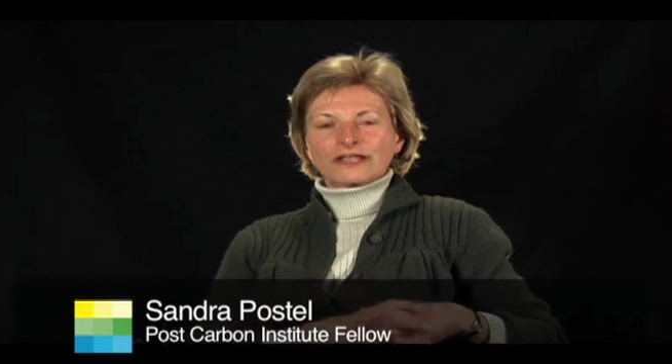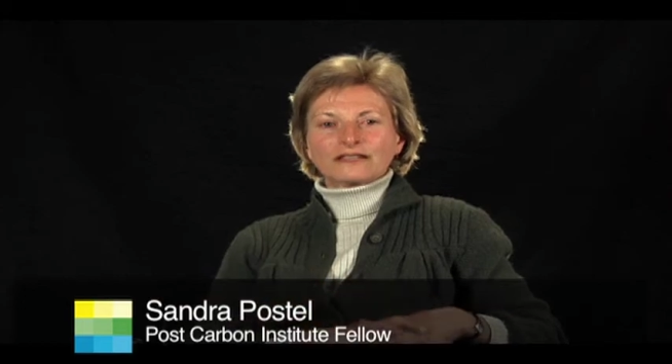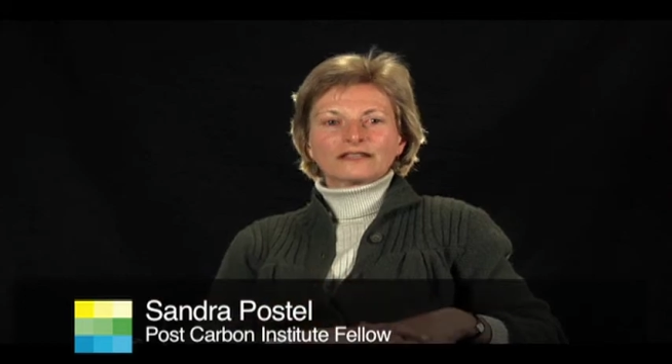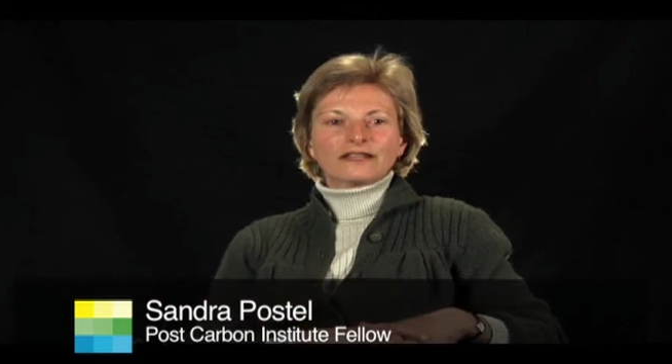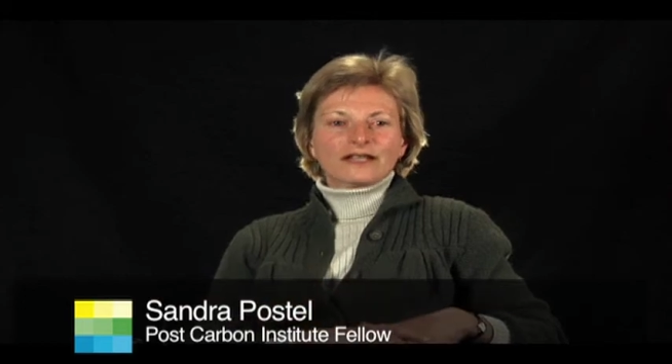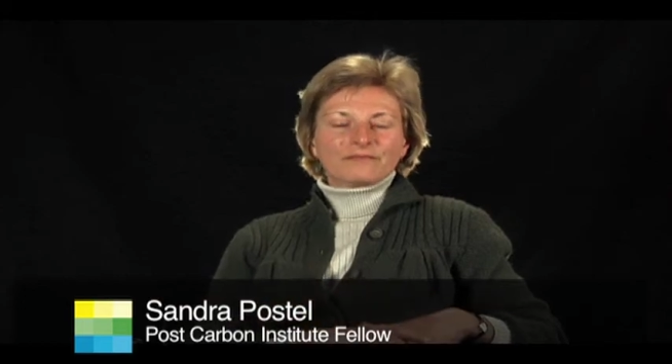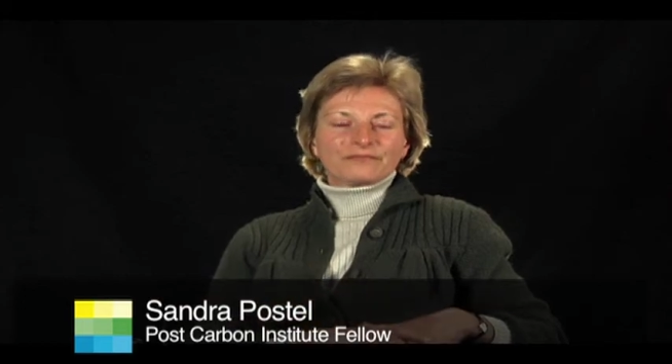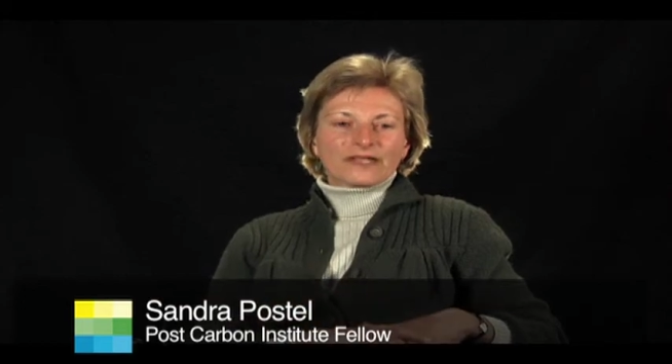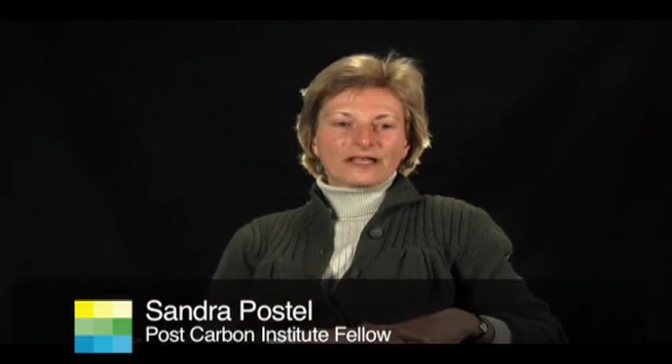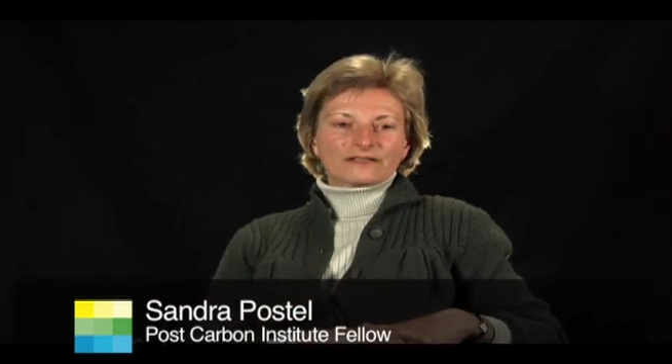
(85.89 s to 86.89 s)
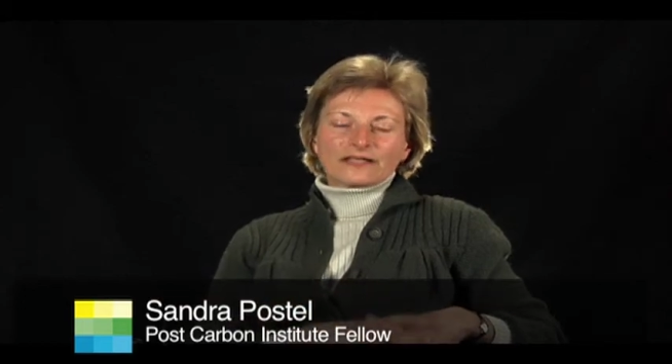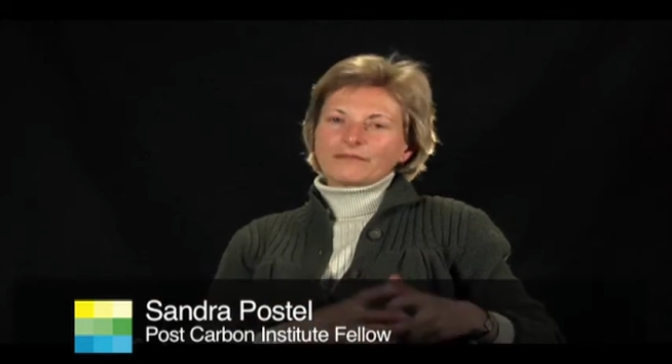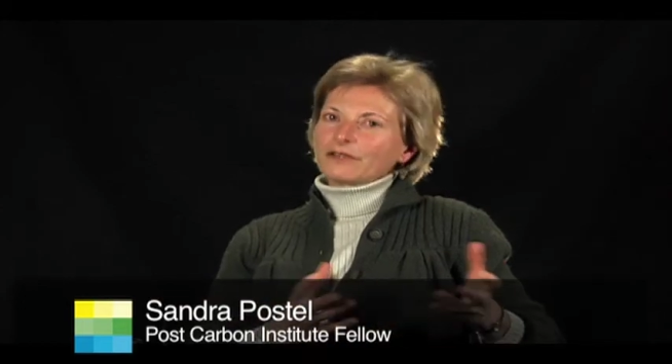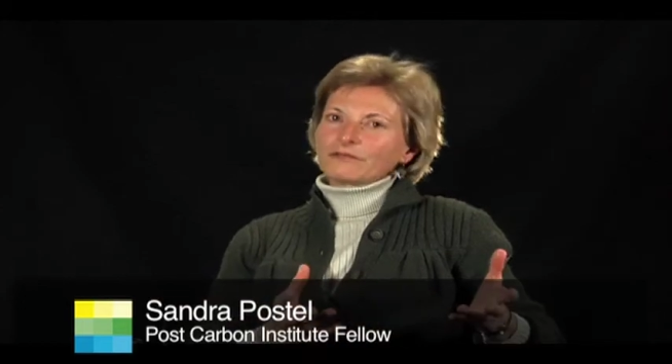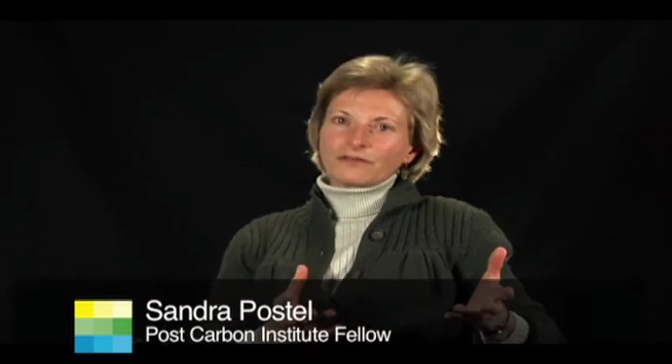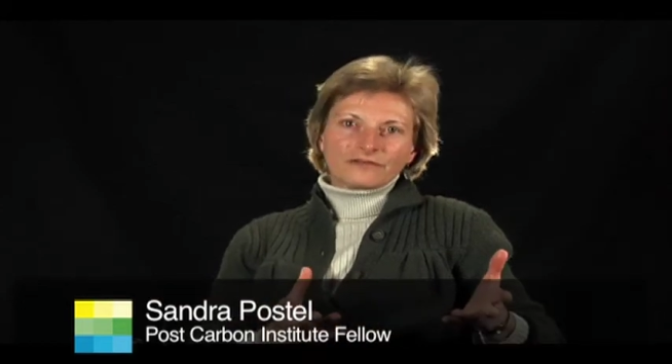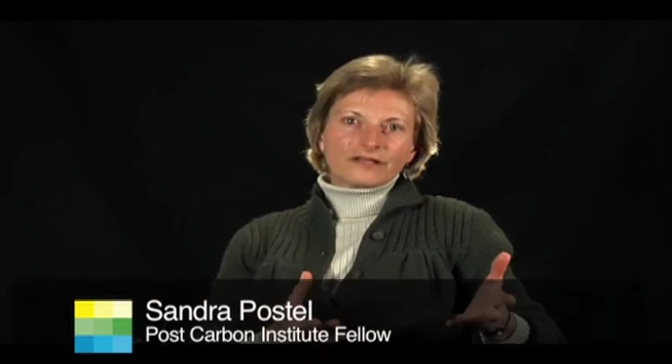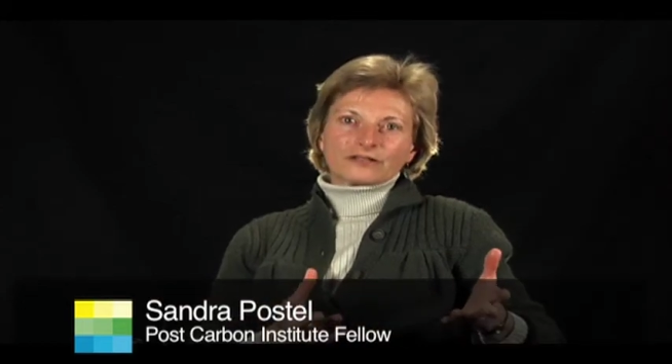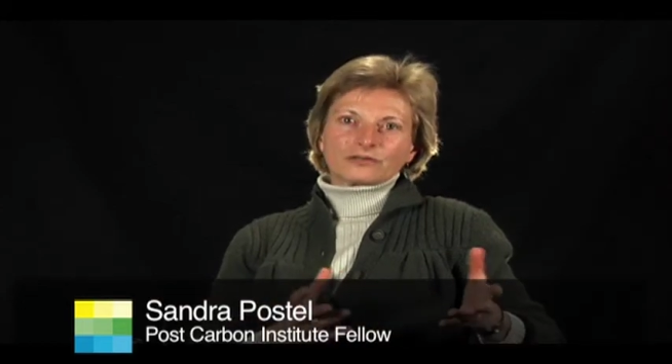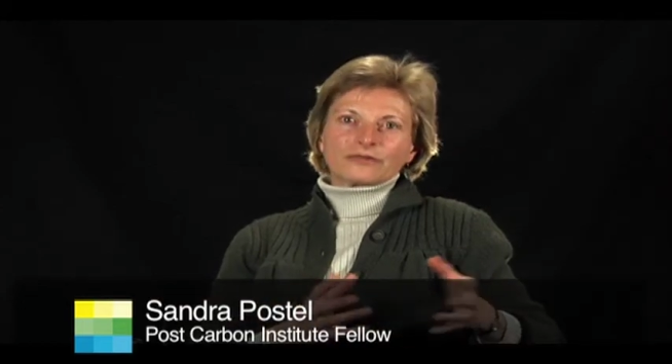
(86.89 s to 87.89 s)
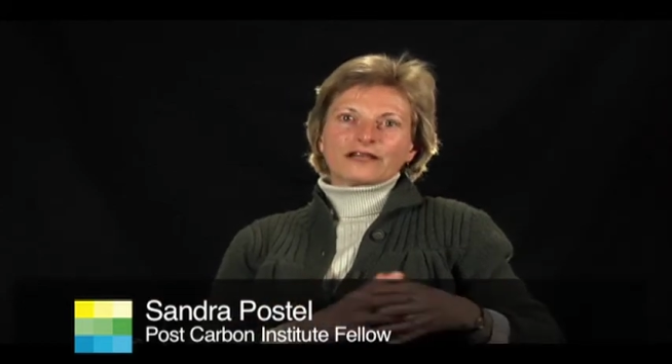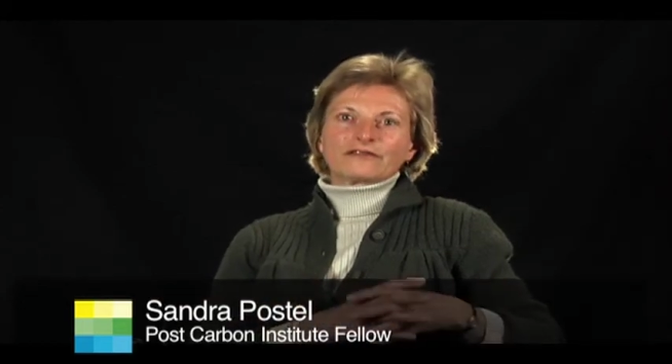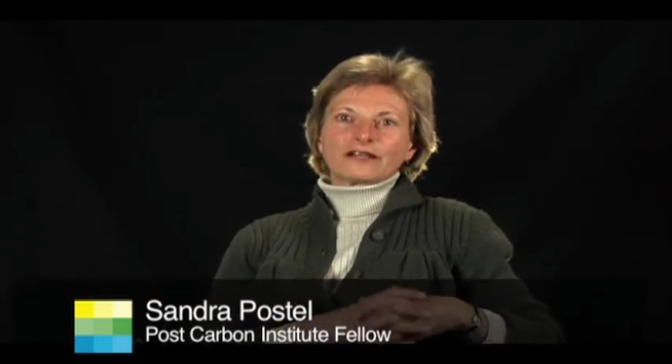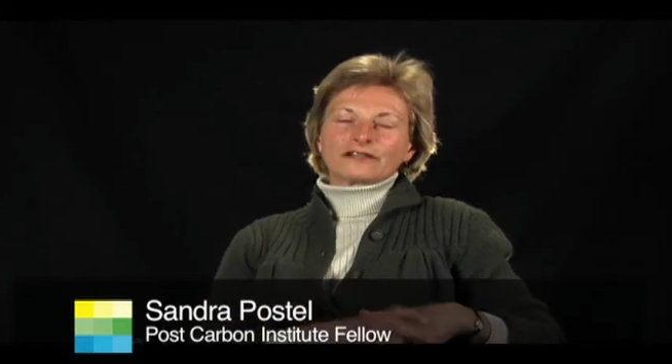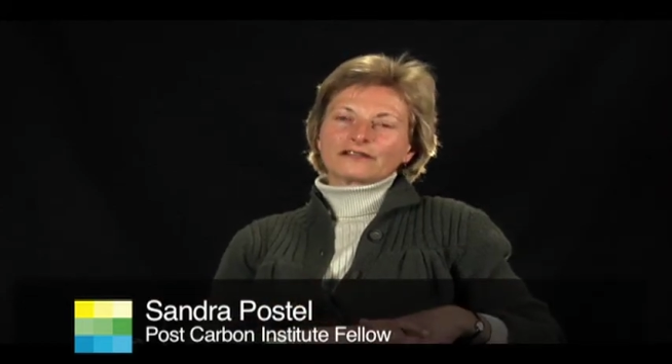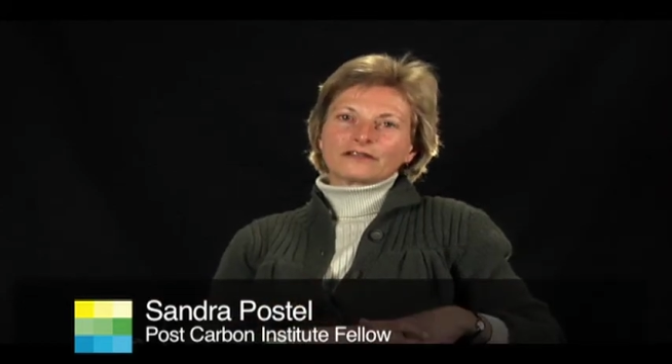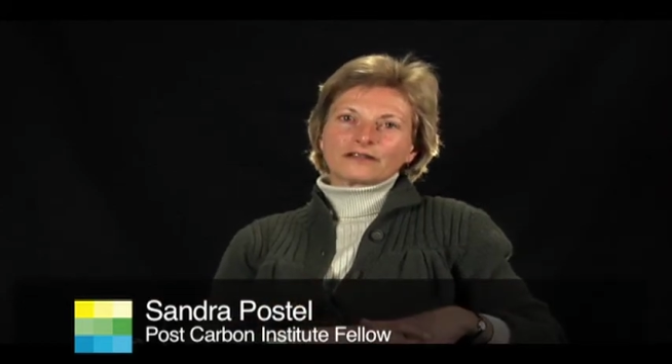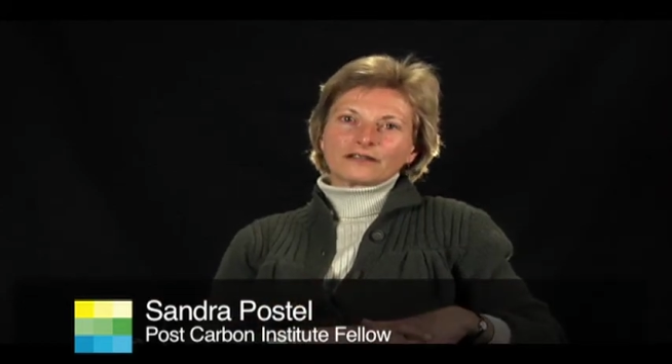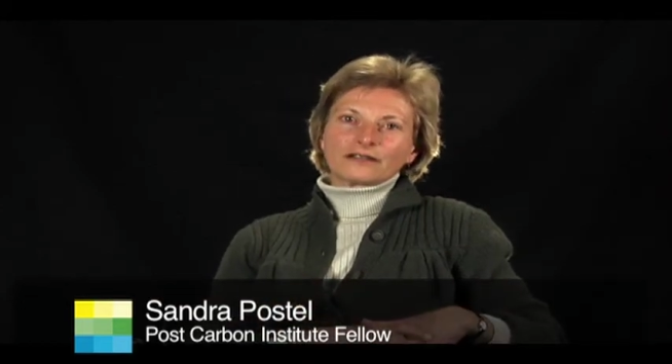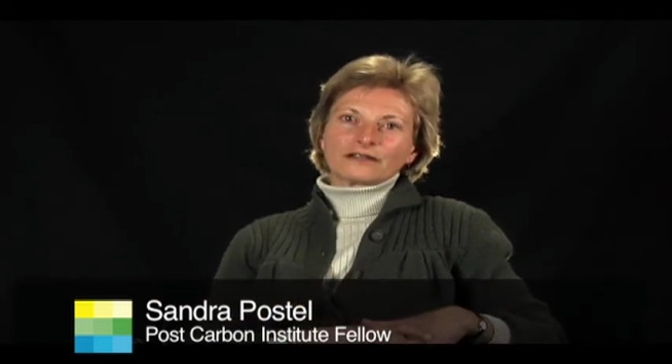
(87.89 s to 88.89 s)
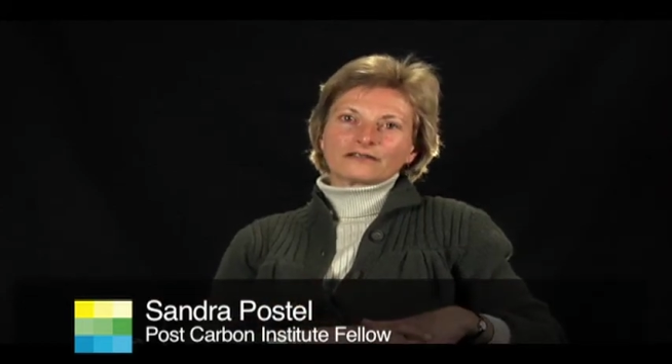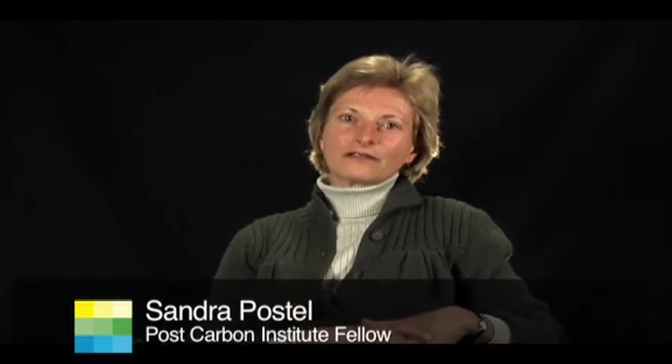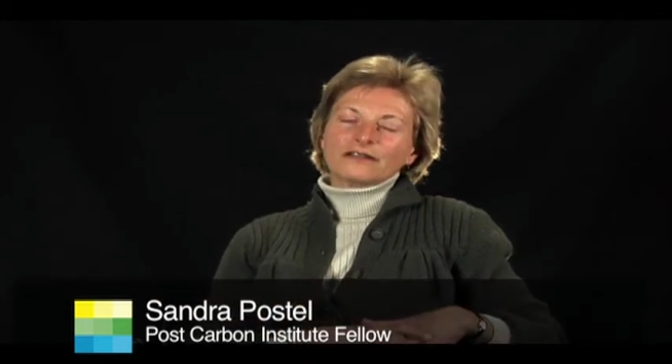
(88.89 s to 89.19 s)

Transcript: And, and same thing with fish. We have a, a